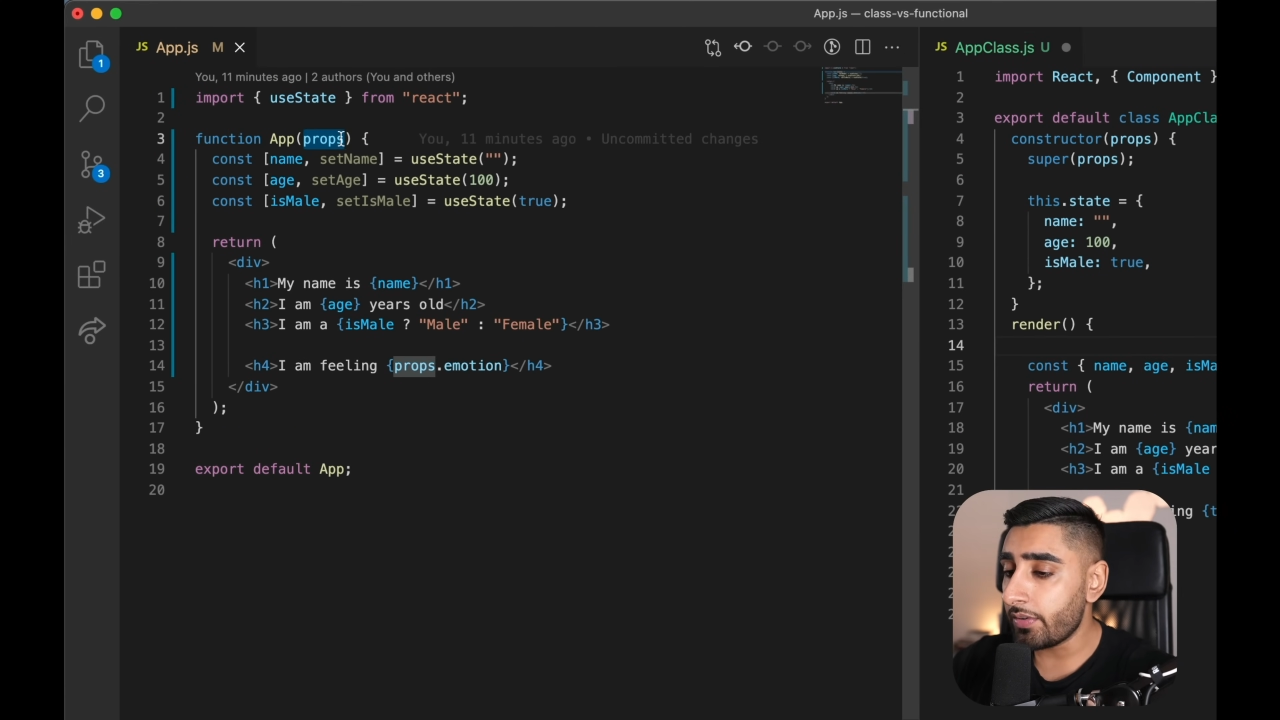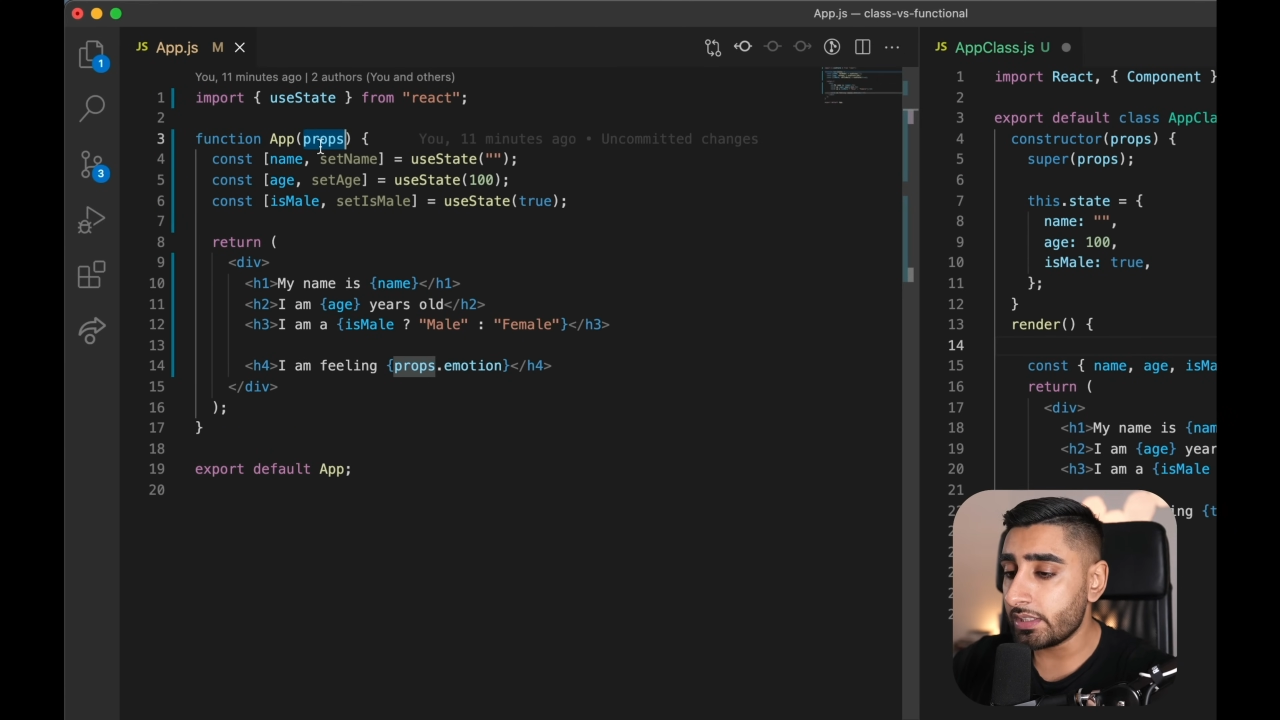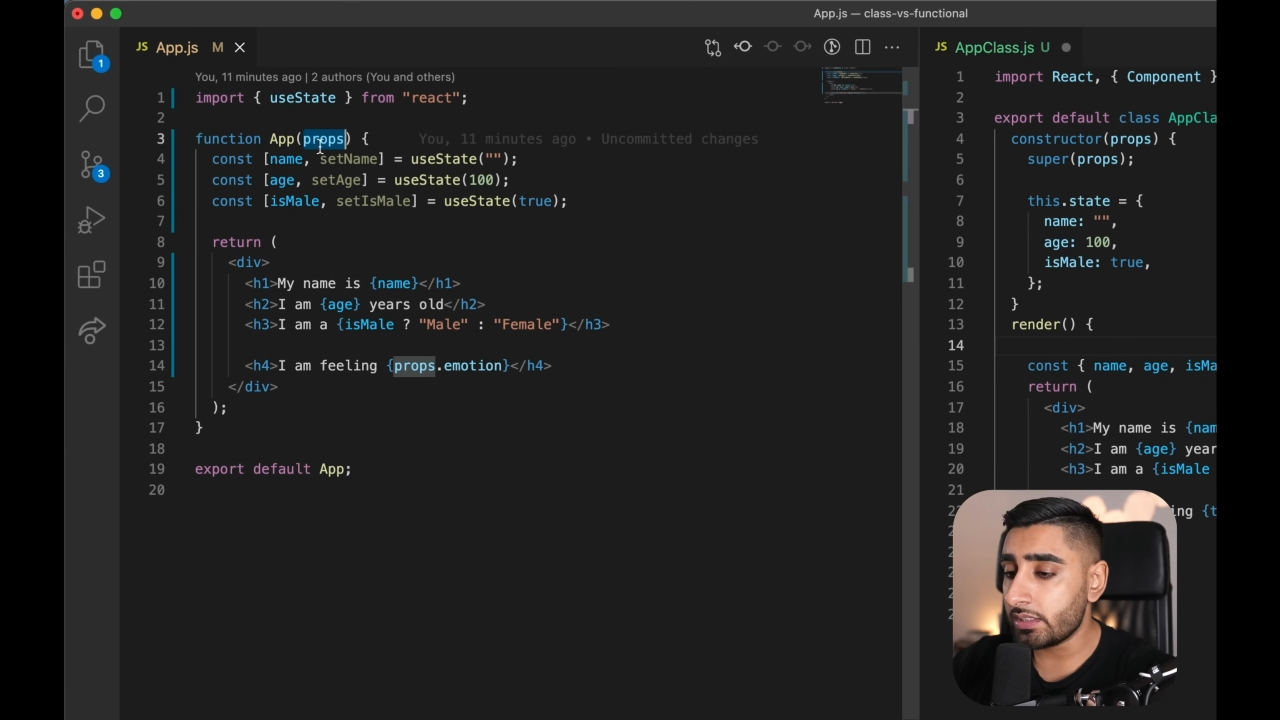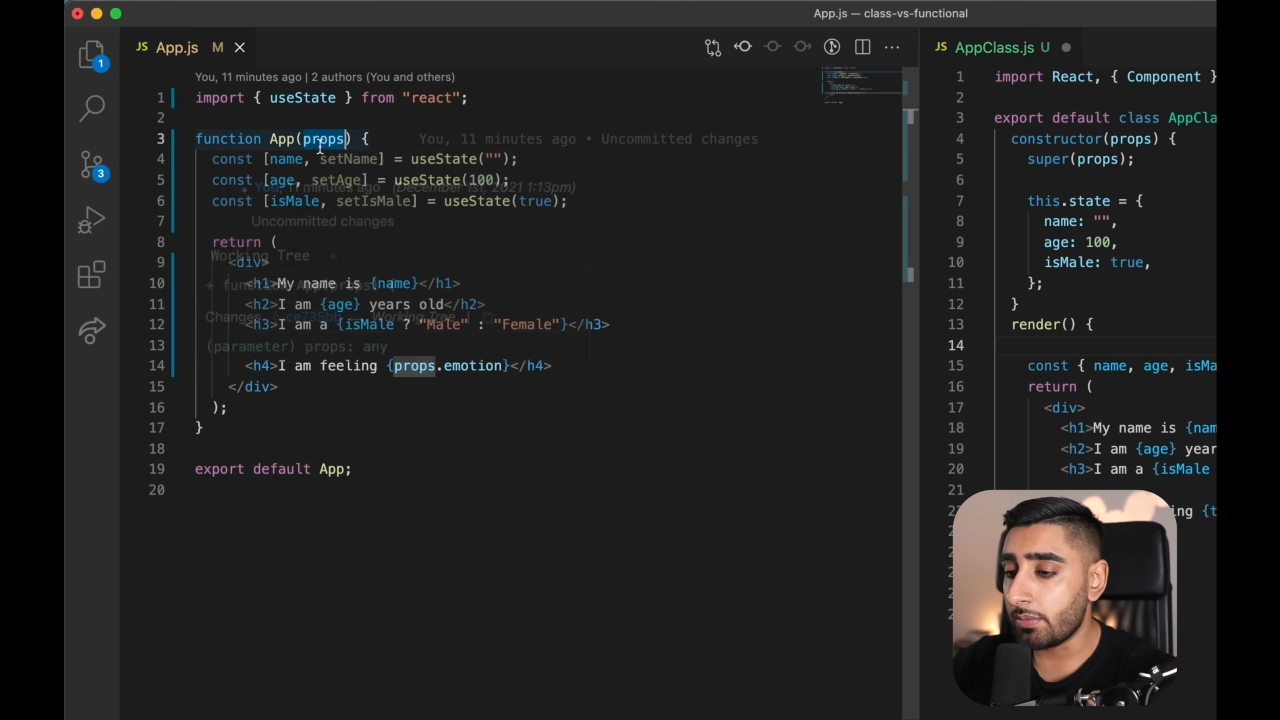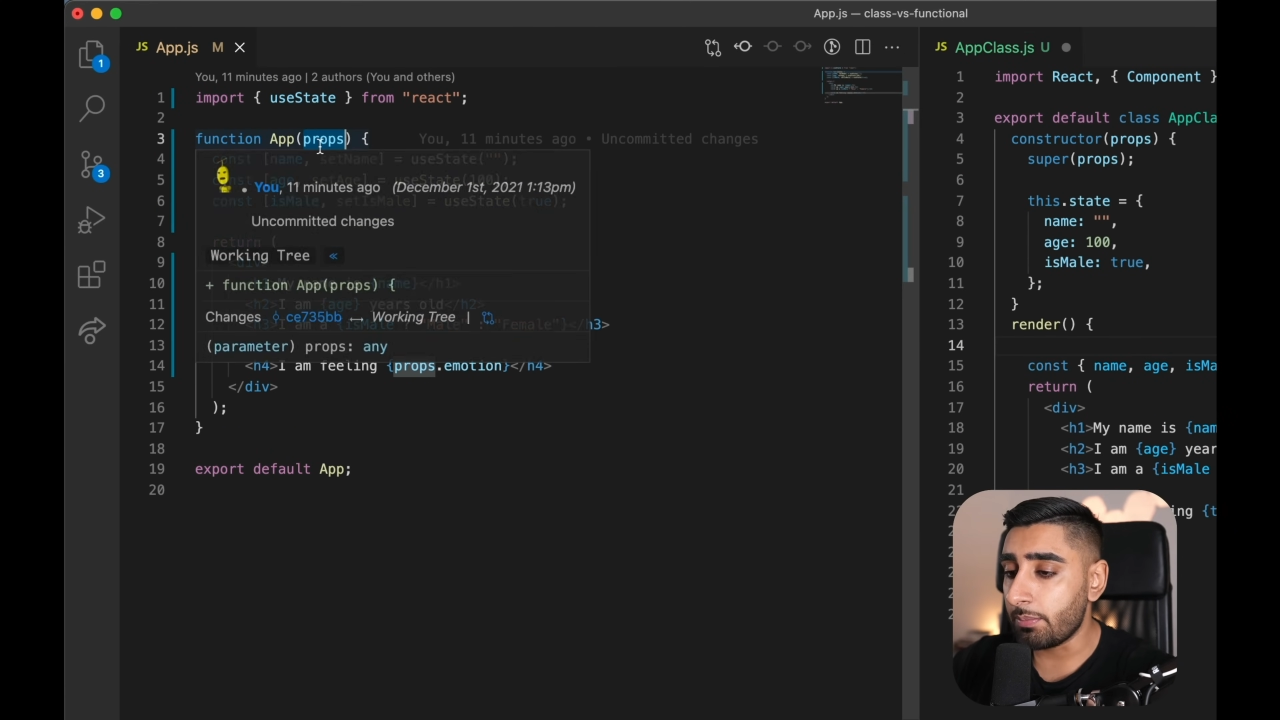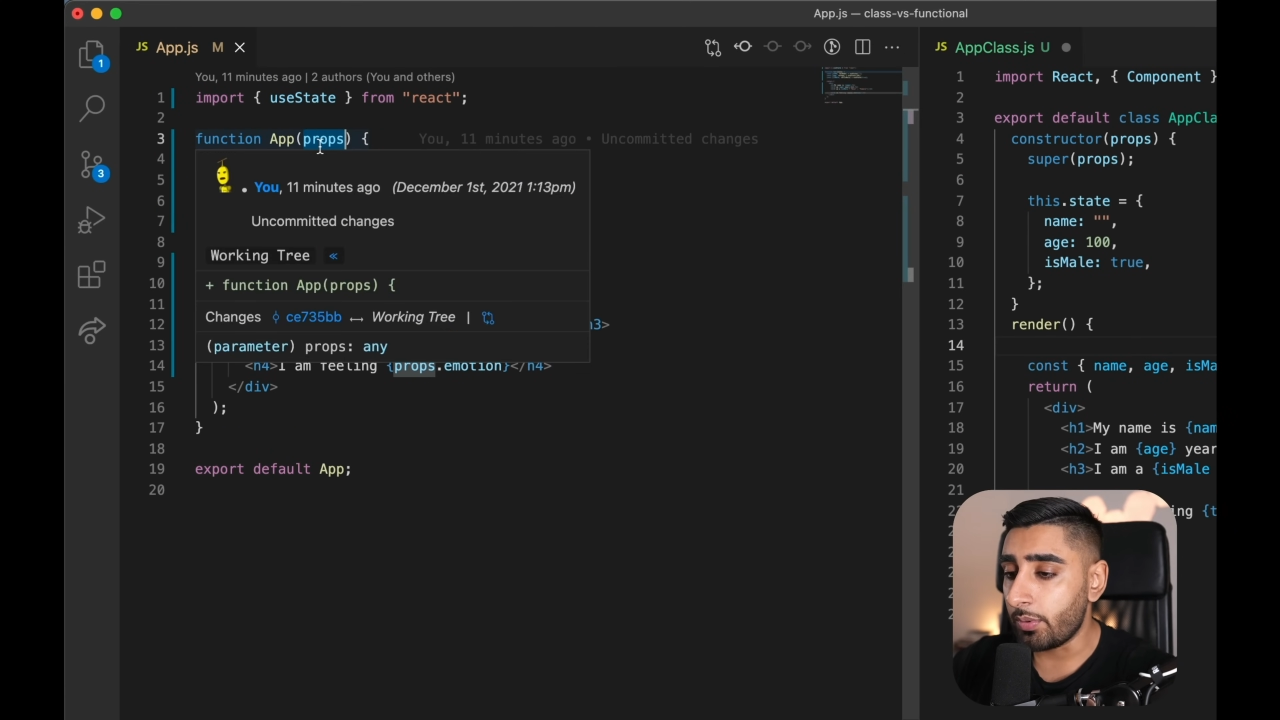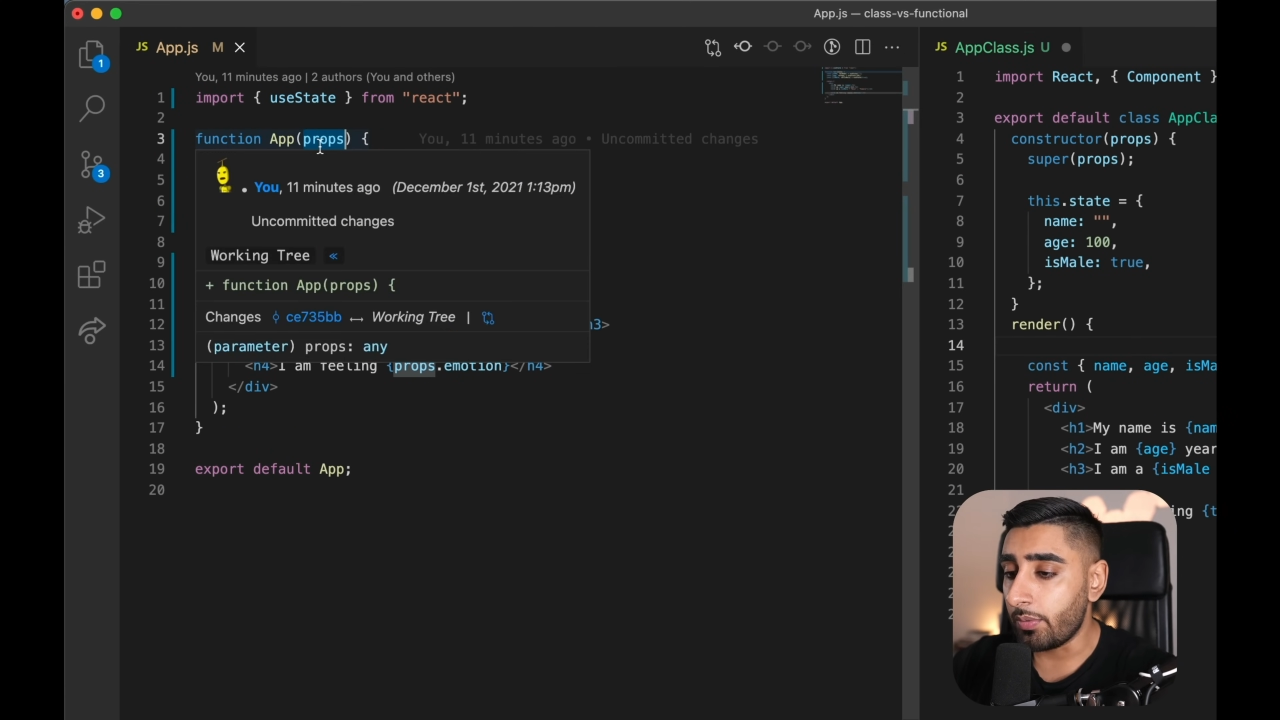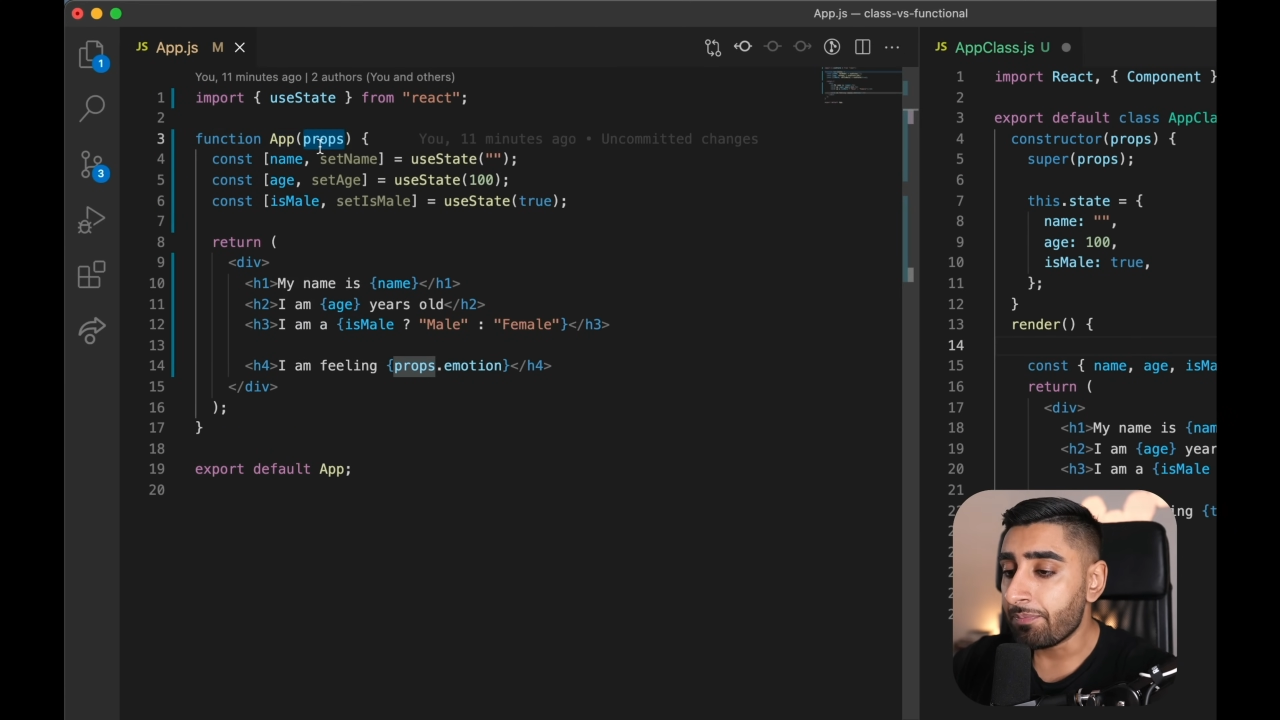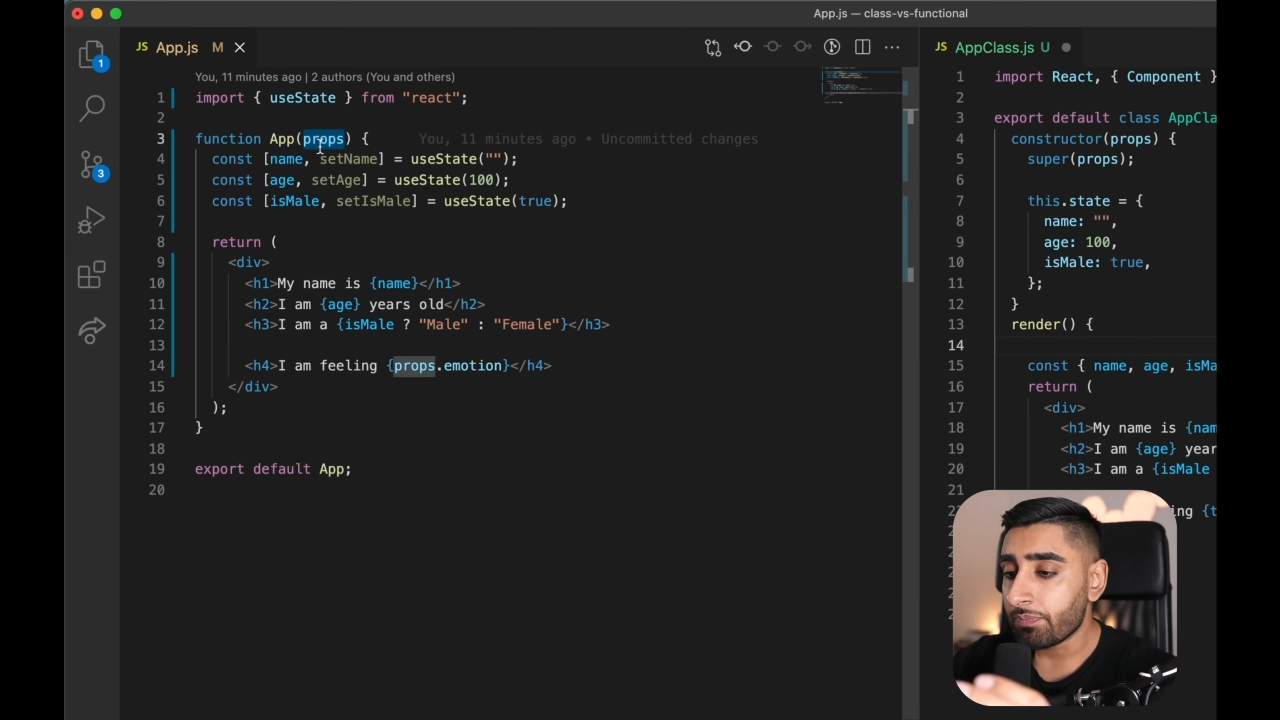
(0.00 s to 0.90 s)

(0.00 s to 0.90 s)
simple.